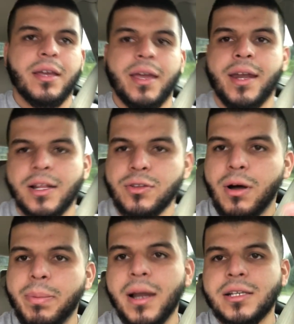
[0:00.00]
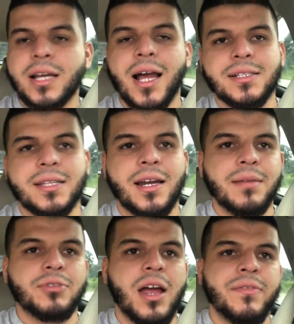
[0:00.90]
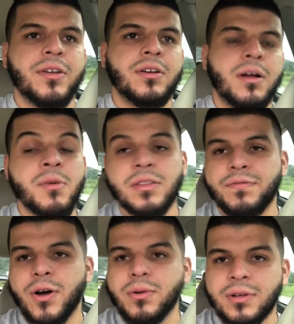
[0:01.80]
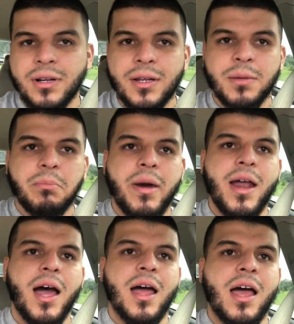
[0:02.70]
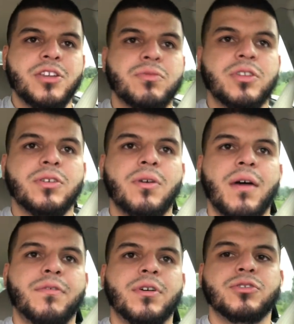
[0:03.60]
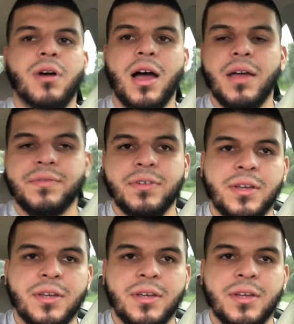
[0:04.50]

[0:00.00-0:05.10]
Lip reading: And I do apologize that I am driving and I'm on the phone, but I just wanted to go out for a drive,